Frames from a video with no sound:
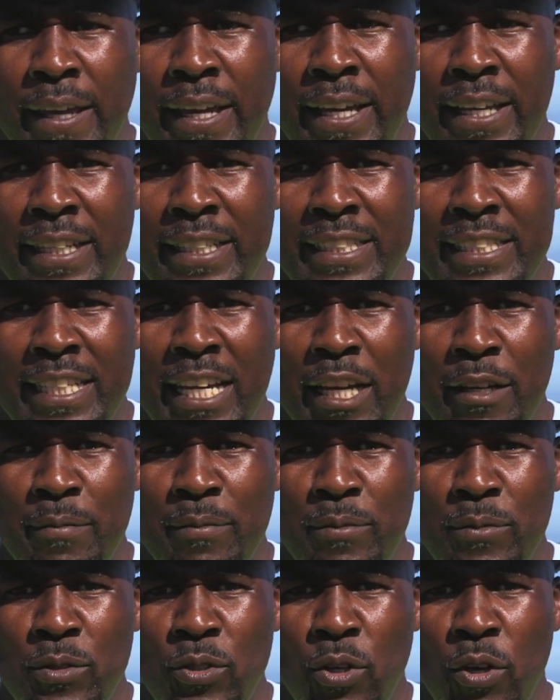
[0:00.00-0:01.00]
in
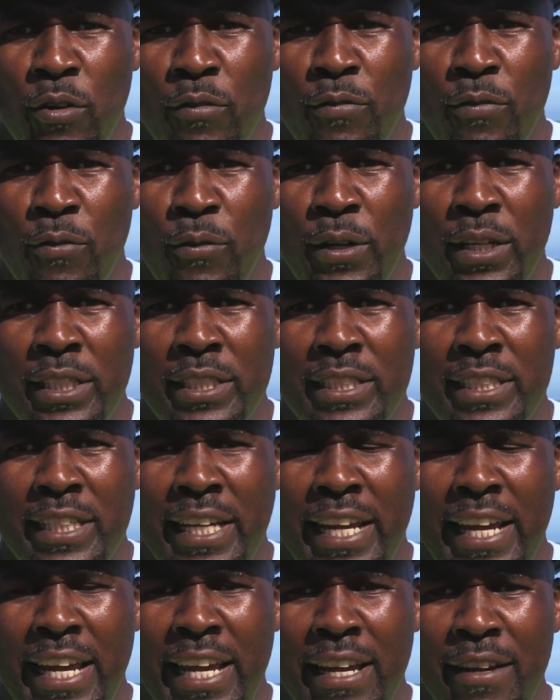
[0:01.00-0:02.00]
terms of which
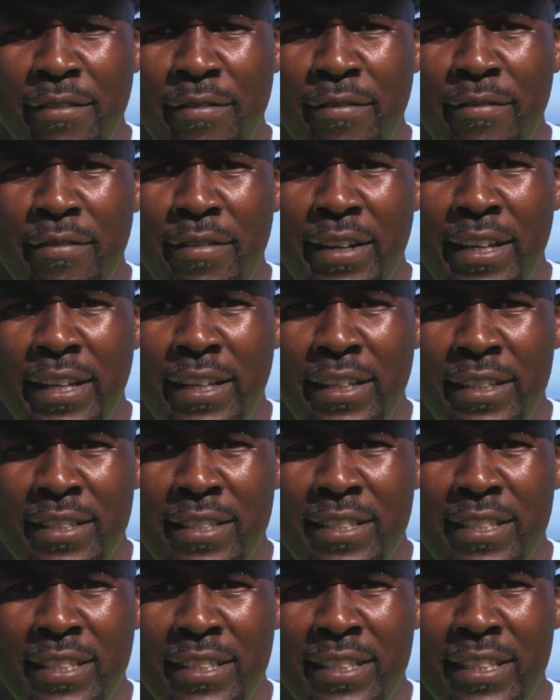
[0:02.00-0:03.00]
every
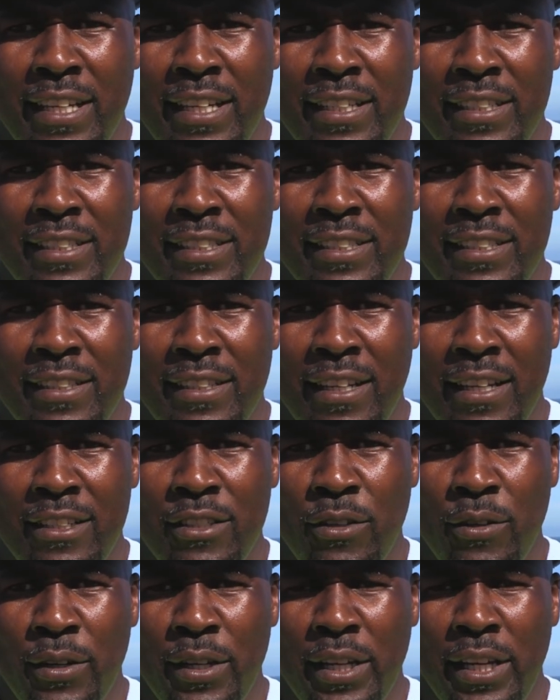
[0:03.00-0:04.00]
incident
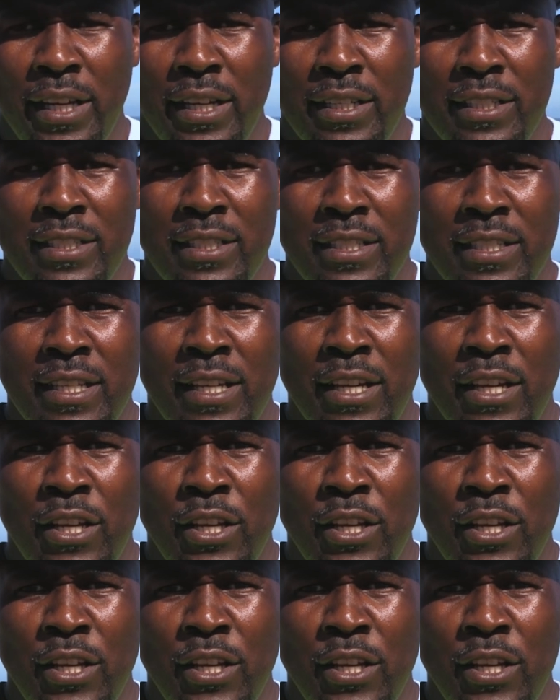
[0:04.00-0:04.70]
that occurs,